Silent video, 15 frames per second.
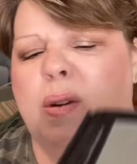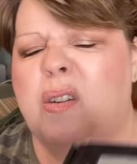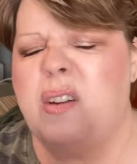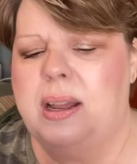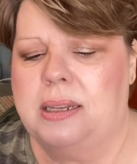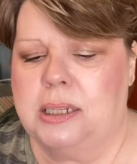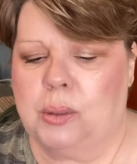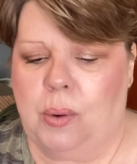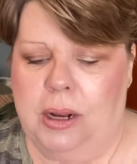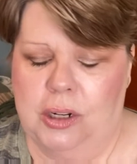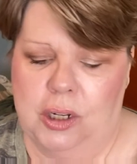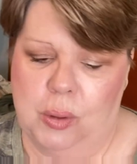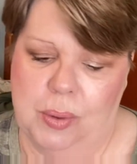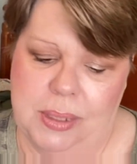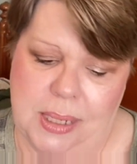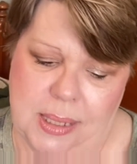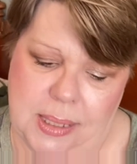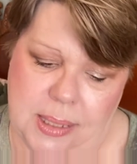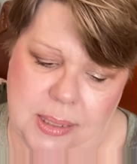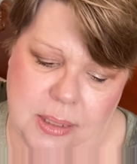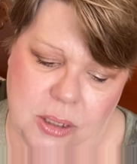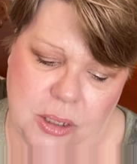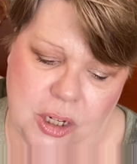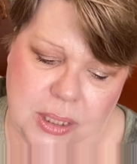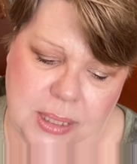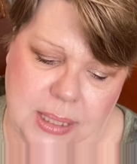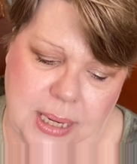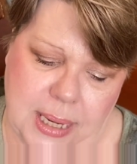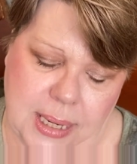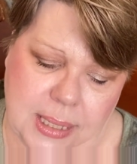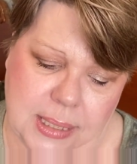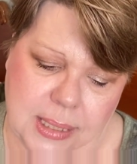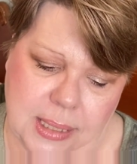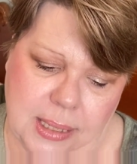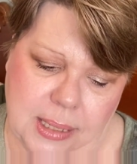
to go ahead and swatch this one since it's just 6.